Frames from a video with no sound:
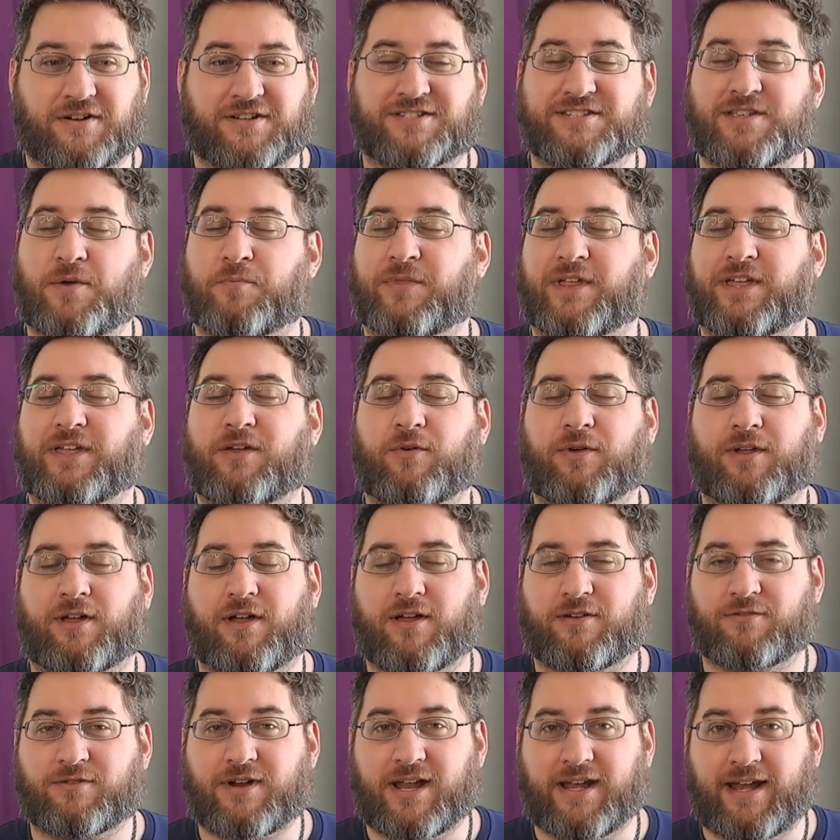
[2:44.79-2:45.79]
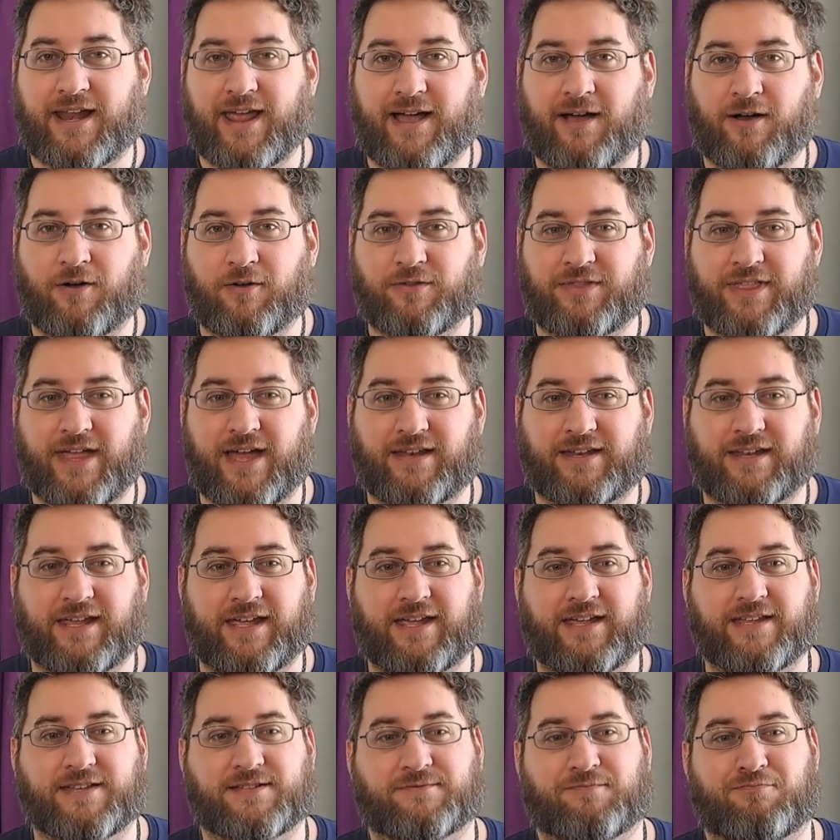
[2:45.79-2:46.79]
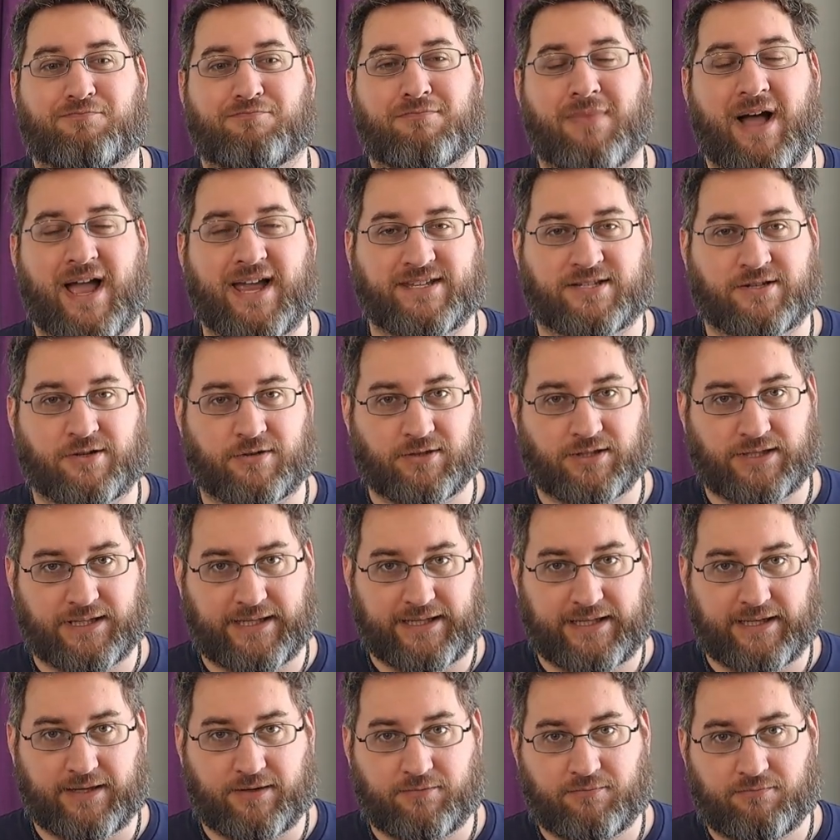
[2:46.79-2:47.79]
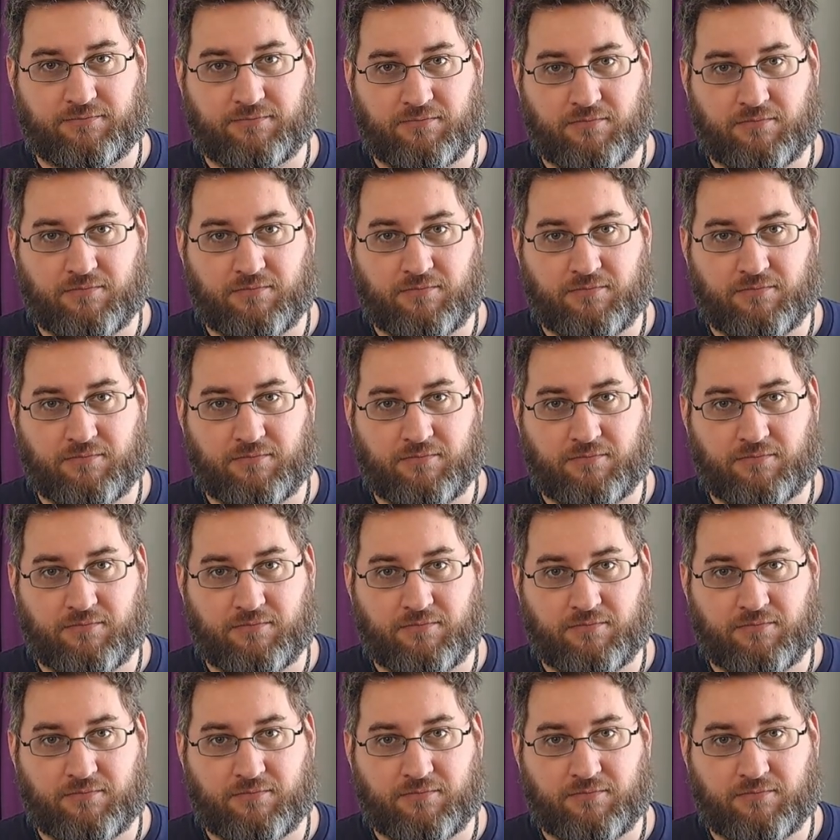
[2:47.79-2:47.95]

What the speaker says: is something going on right now that is miserly.